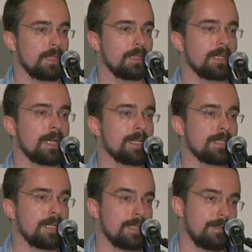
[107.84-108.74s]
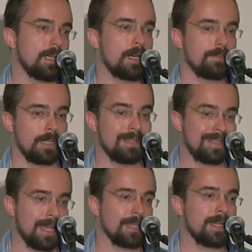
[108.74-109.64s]
And the guys, it, uh, it's
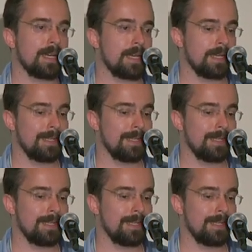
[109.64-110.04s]
staying in, uh,